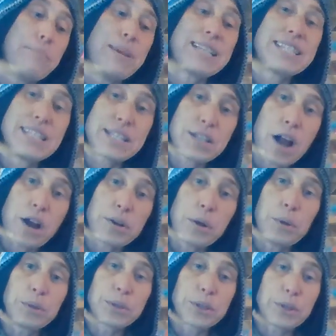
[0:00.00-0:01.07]
business
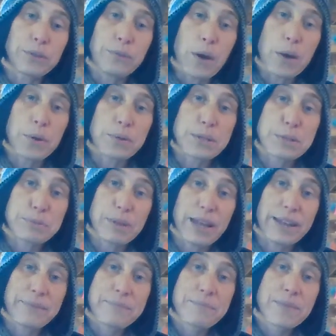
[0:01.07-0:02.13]
card holder or photo
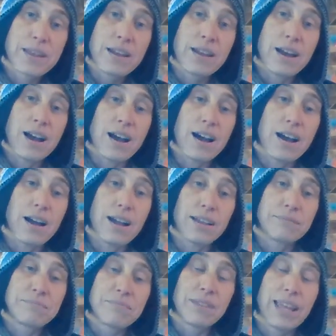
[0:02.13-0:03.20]
display.
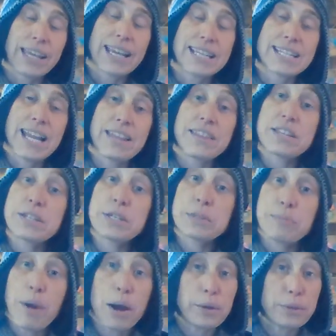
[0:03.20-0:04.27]
Like I said, this
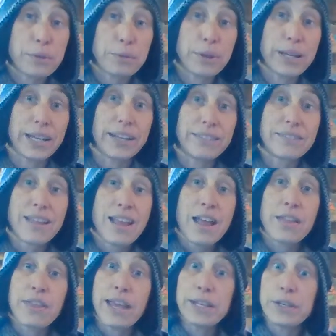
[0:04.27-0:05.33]
is part 3.
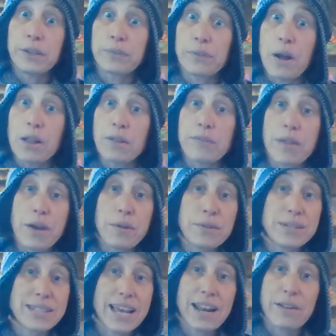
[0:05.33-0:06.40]
Thank you for all of
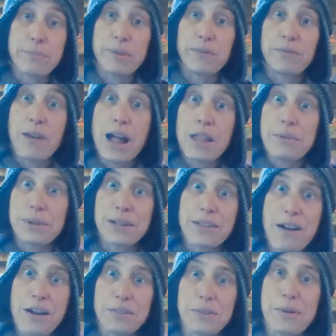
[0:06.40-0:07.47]
those that have been following
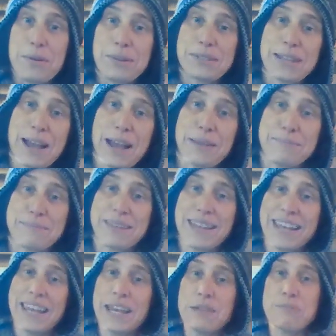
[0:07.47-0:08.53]
along the whole time.
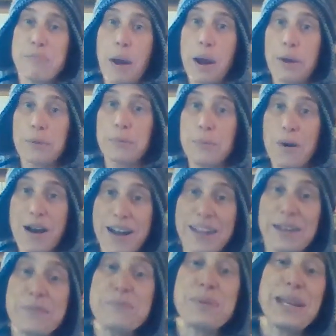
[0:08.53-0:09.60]
In part
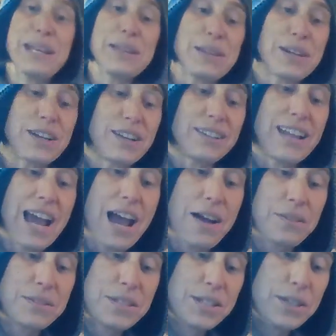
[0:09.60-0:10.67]
1, we learned
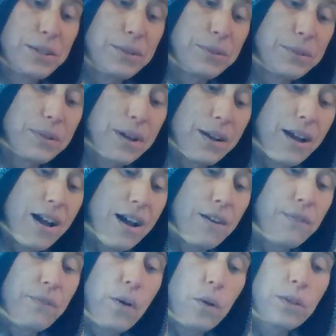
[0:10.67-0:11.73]
how to
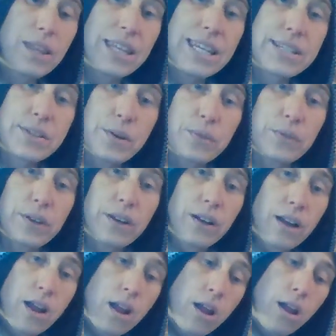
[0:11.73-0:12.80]
fold these
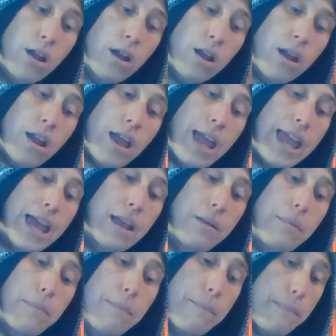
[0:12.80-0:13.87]
over
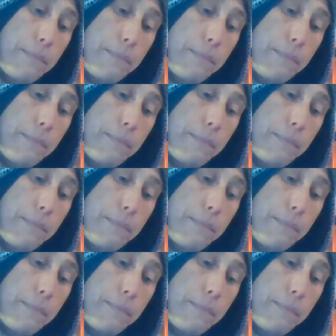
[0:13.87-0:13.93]
and